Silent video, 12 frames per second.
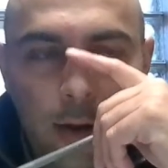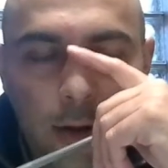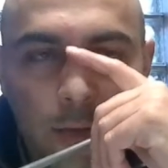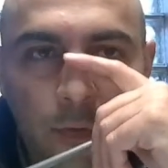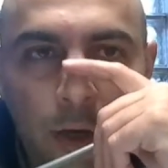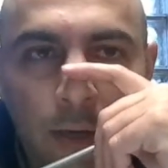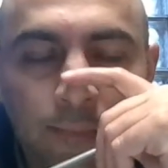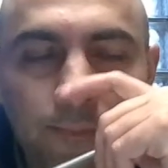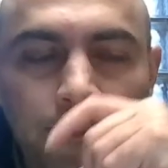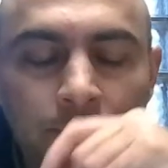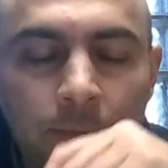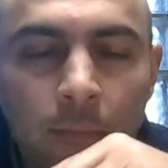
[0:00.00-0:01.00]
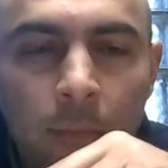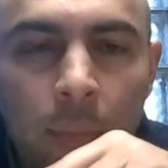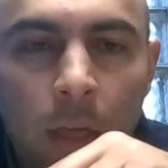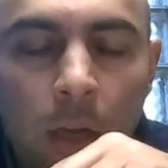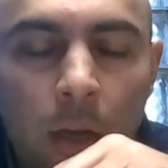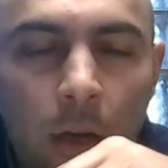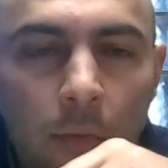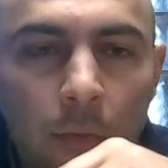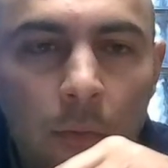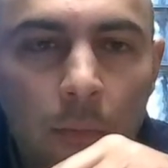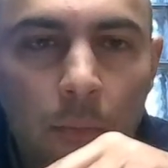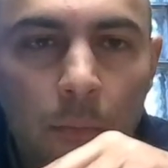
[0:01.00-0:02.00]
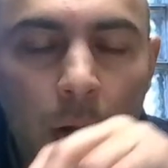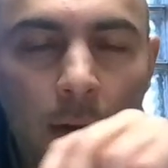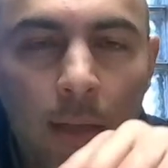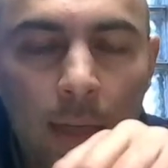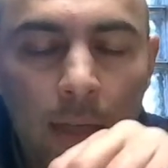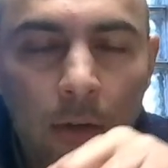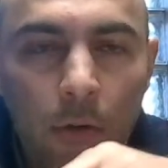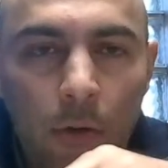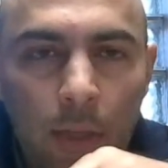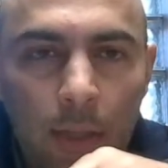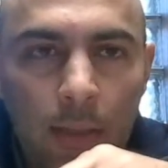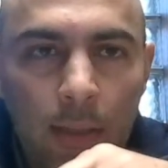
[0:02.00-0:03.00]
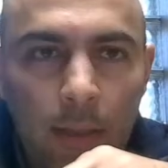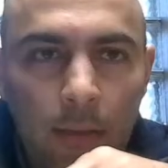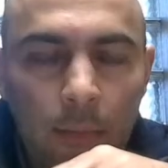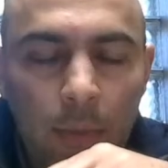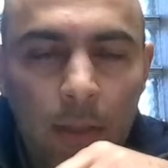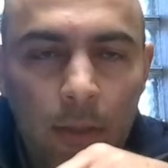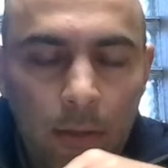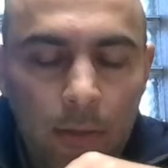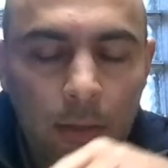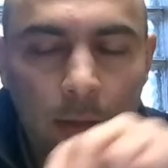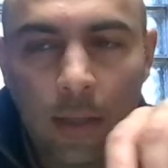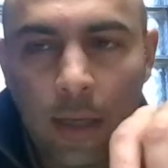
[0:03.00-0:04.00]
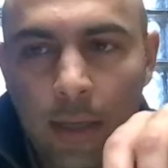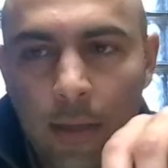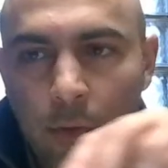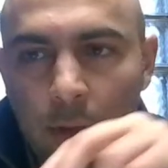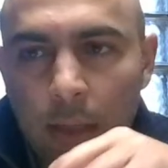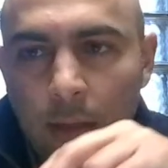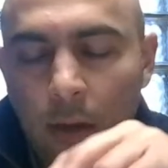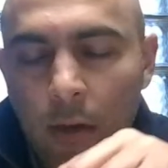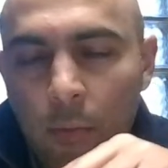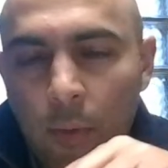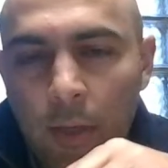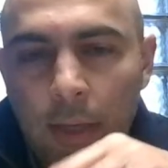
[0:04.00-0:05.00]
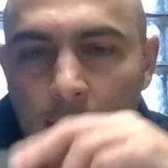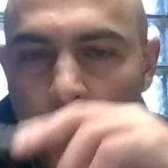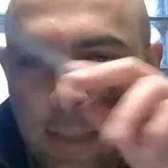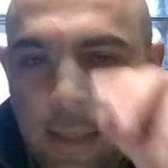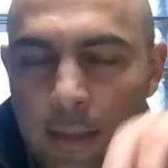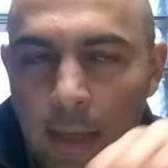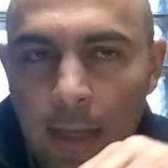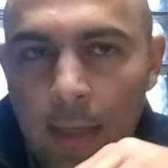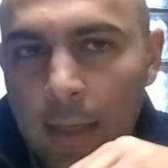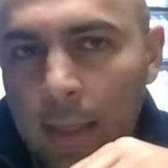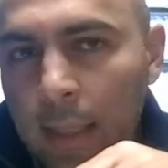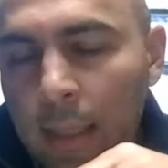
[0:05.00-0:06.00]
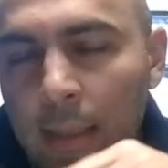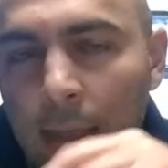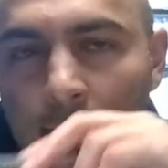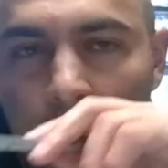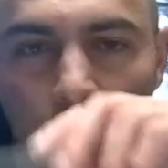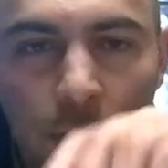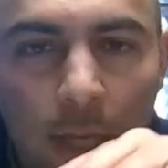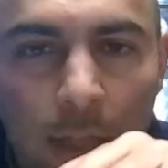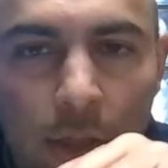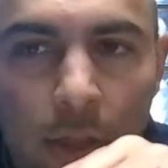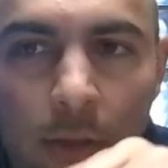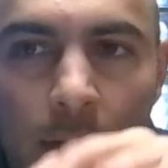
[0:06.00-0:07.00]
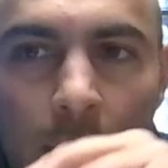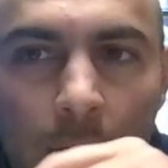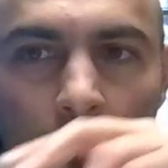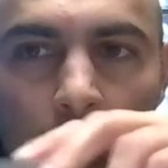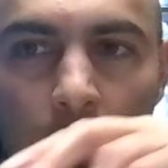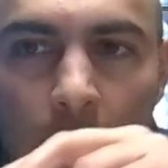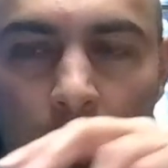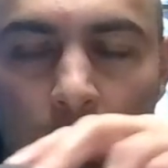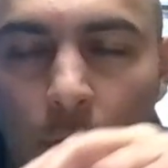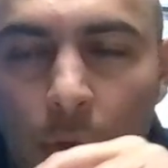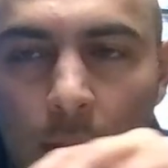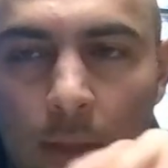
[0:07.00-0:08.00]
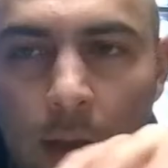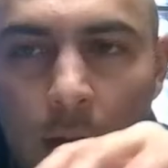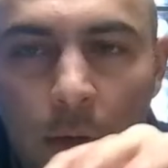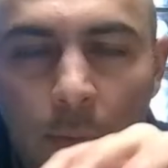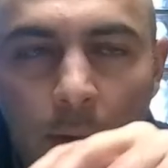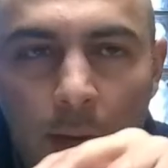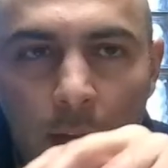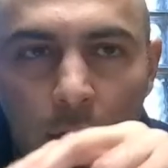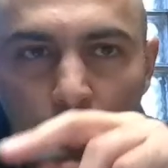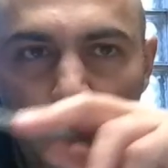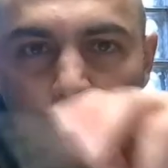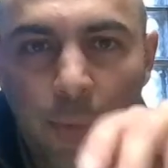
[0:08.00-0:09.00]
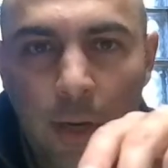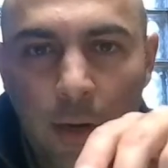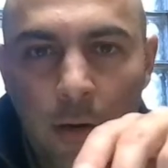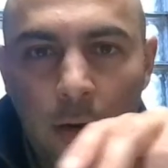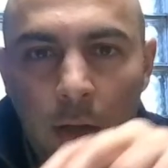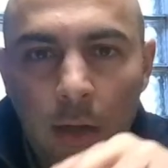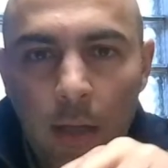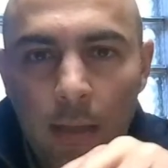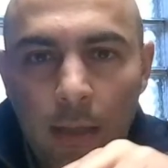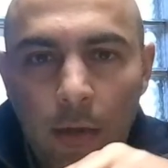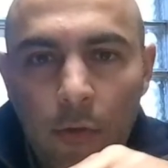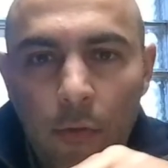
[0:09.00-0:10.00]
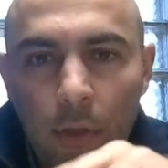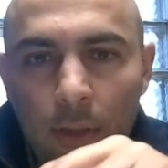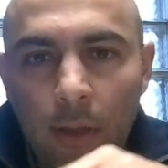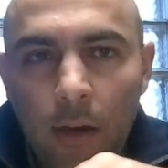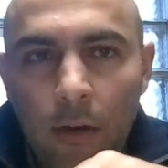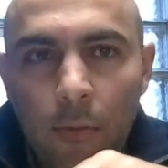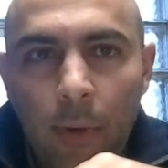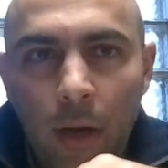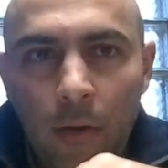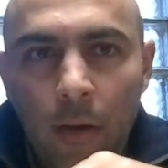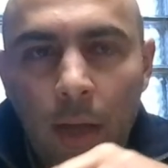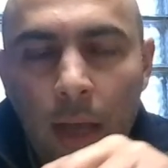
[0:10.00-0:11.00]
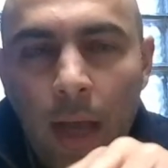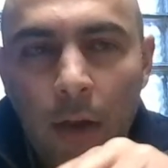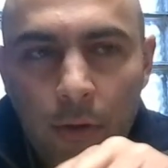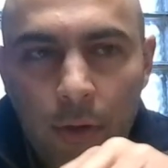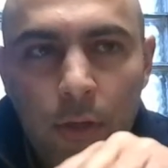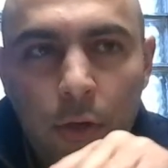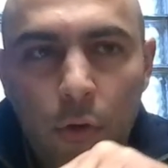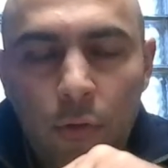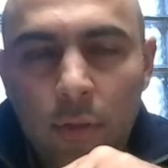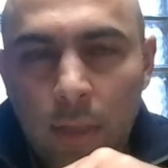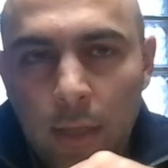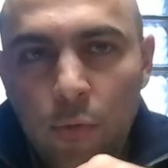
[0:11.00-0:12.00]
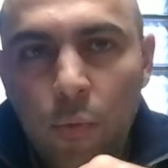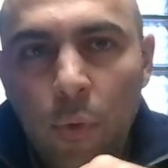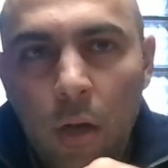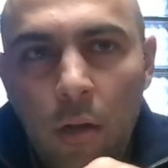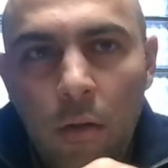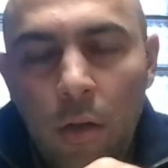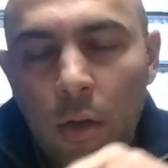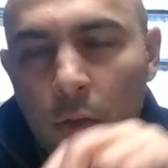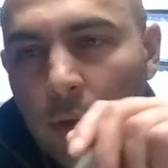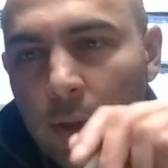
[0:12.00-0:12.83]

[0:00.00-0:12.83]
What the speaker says: of uh, marketing oriented materials online where they talk about, hey, take the NAD, take the injections, but they don't really talk about how to prepare, and they don't really talk about how to dose it as well. So I